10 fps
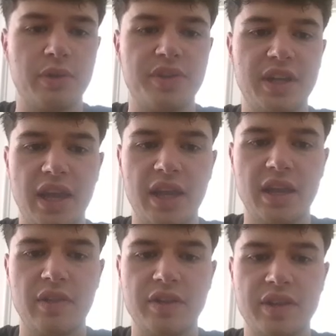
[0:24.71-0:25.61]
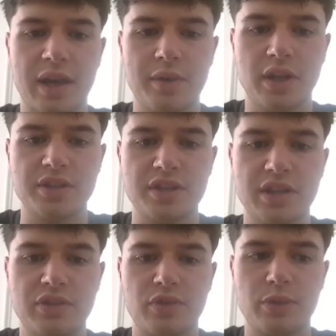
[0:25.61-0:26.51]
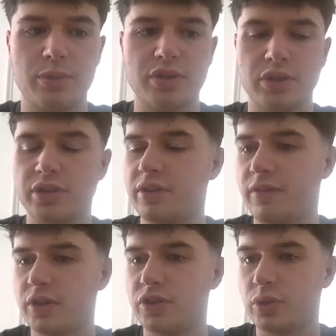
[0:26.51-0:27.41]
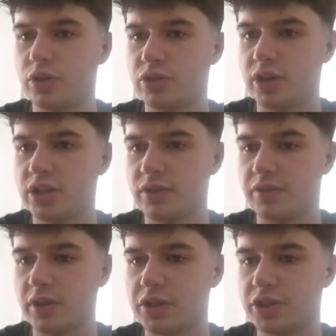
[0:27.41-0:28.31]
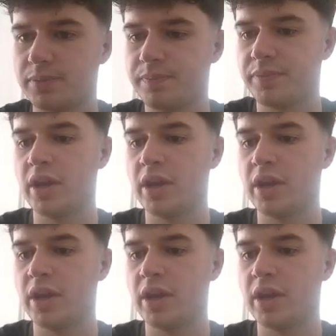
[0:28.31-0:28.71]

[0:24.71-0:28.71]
what the gain and the time constant is for the resulting first-order transfer function.